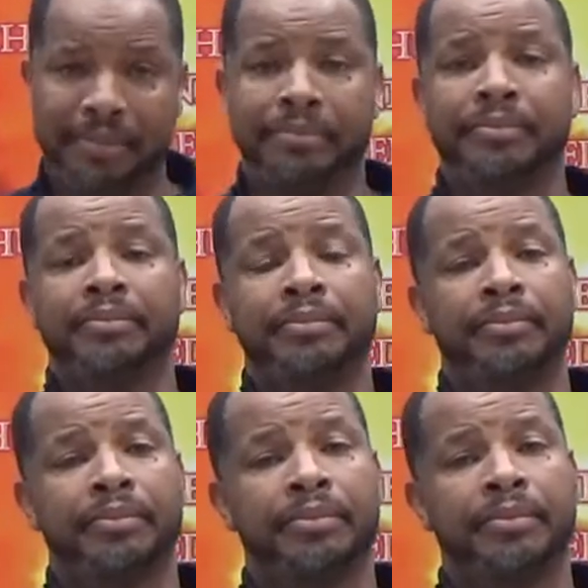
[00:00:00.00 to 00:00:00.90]
At the
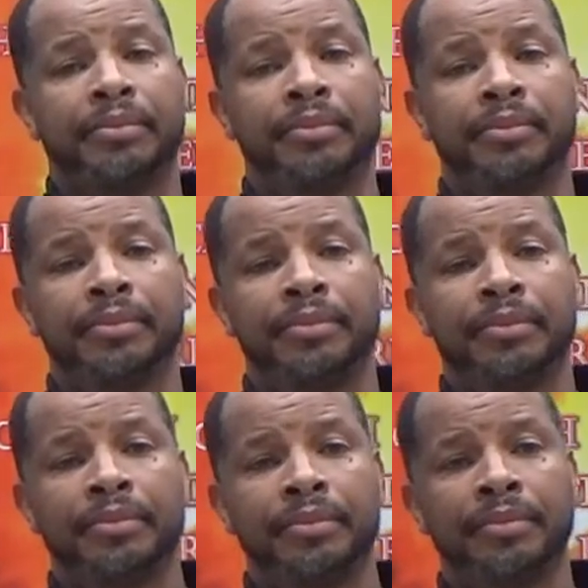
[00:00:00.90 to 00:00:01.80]
proper time.
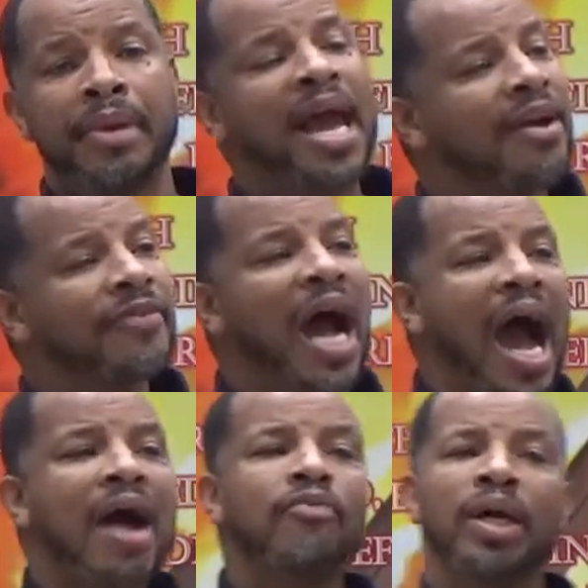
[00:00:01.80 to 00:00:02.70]
Man, if
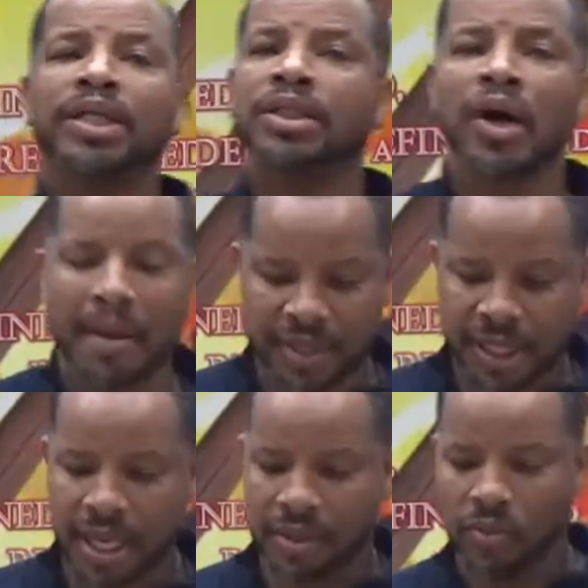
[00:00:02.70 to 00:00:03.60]
God really showed, I'm gonna
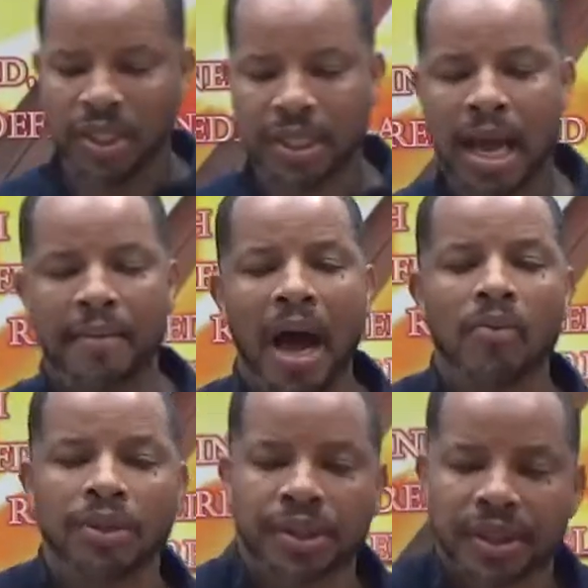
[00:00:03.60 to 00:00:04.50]
tell you. One time I
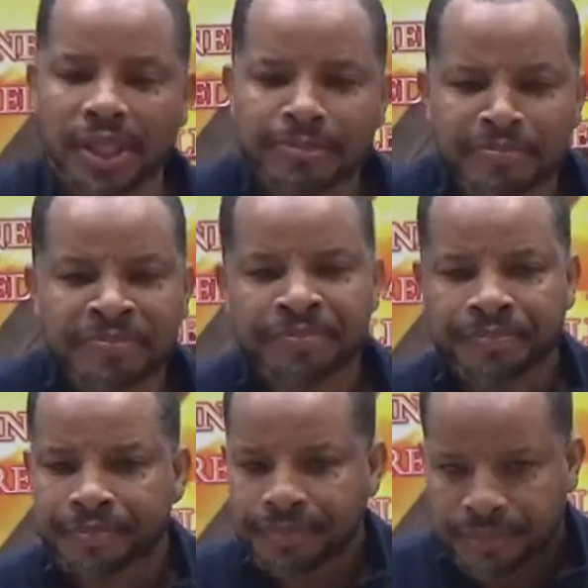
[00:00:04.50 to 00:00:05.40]

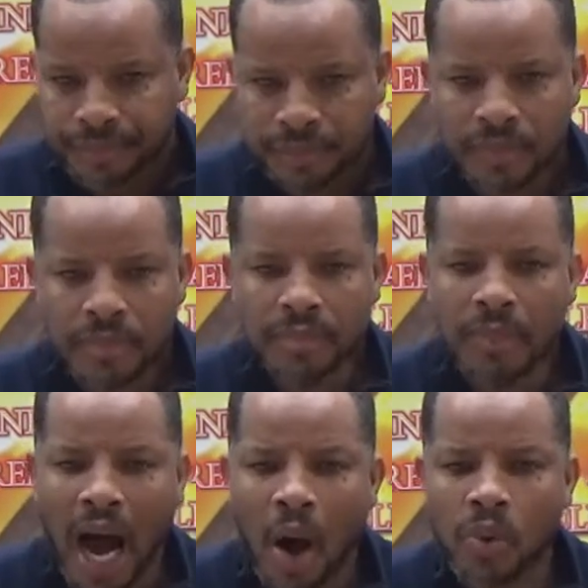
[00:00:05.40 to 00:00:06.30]
was,
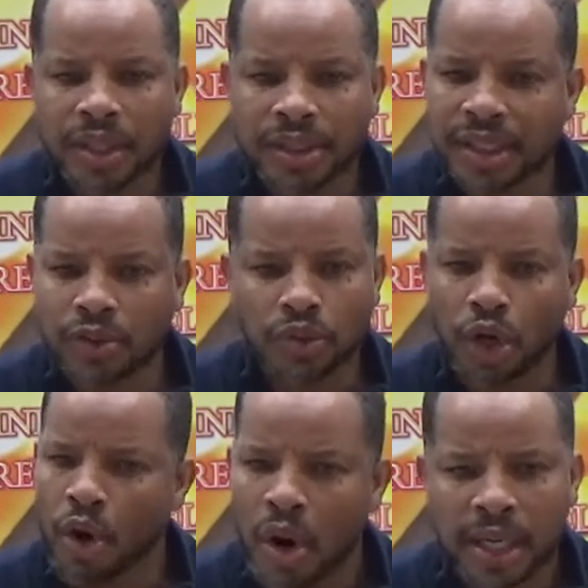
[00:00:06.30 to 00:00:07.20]
I was. This was
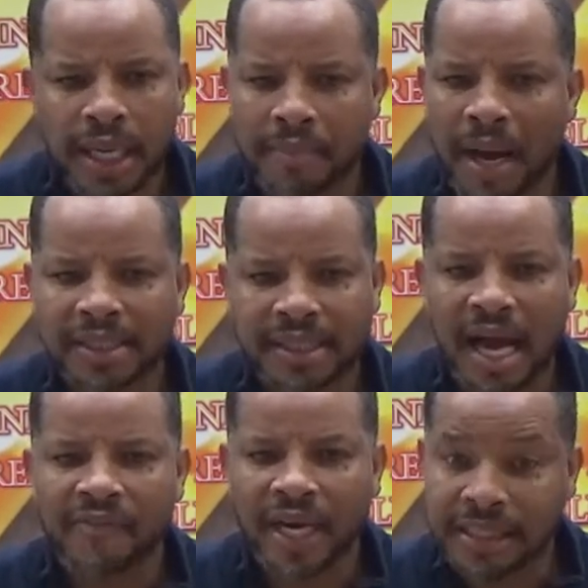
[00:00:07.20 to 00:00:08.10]
early in my
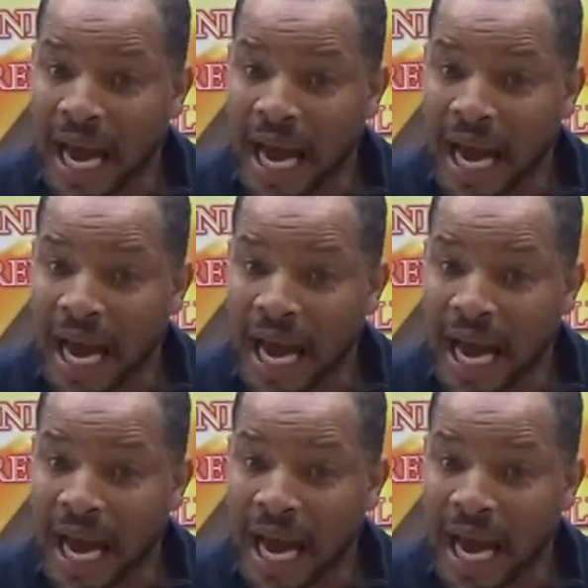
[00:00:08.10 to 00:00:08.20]
salvation.